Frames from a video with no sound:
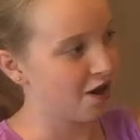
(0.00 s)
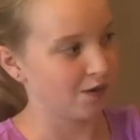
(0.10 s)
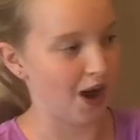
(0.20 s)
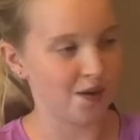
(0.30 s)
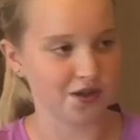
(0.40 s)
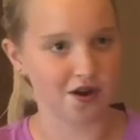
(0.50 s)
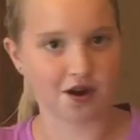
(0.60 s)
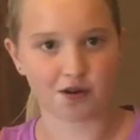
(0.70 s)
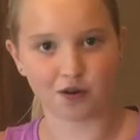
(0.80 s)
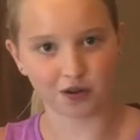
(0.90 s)
right when they're
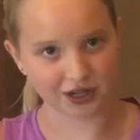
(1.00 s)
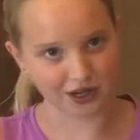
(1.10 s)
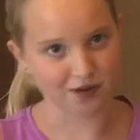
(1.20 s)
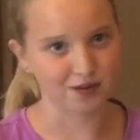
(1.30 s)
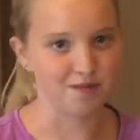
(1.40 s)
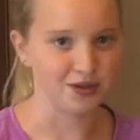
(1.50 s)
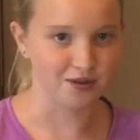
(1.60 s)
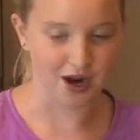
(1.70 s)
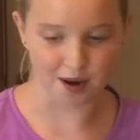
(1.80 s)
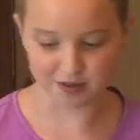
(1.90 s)
done cooling. You don't want them too
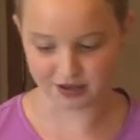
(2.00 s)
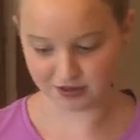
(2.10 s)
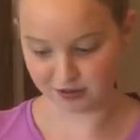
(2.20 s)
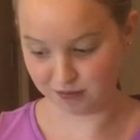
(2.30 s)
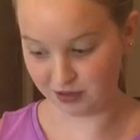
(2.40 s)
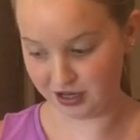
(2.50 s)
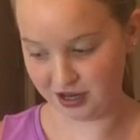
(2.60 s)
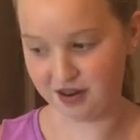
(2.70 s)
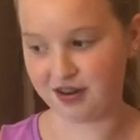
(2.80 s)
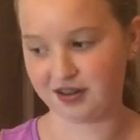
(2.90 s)
hot, but it's really
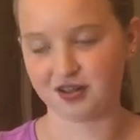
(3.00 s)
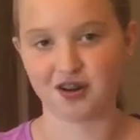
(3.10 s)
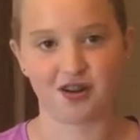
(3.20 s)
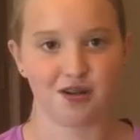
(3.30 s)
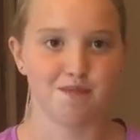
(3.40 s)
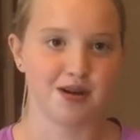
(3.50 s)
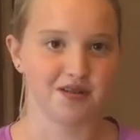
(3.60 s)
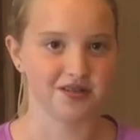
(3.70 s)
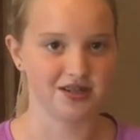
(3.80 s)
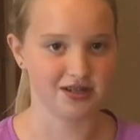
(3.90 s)
good because the chocolate
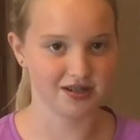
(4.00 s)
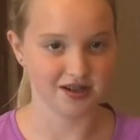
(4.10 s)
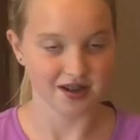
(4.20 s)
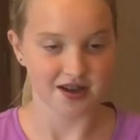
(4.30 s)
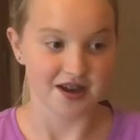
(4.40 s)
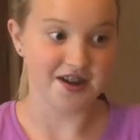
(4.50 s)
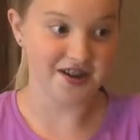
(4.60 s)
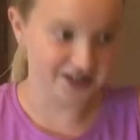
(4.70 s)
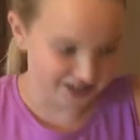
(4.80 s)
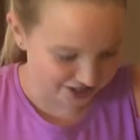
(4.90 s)
melts and it's
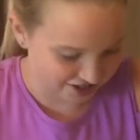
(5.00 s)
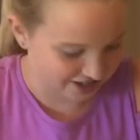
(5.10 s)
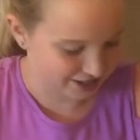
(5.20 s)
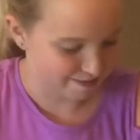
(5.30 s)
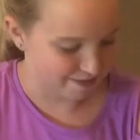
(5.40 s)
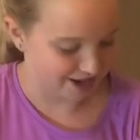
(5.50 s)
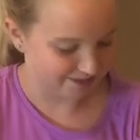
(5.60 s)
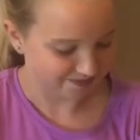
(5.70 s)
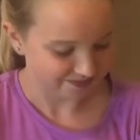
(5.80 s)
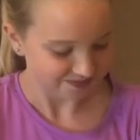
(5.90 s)
delicious. But
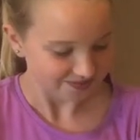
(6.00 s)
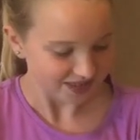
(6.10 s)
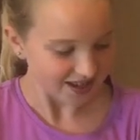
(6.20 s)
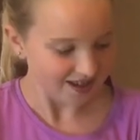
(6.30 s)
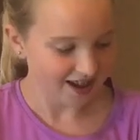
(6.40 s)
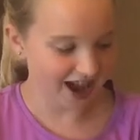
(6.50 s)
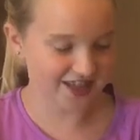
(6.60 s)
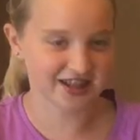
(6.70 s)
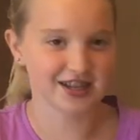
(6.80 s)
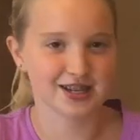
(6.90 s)
I
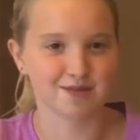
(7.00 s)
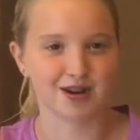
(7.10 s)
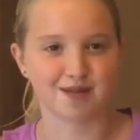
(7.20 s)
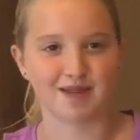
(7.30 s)
think this is one of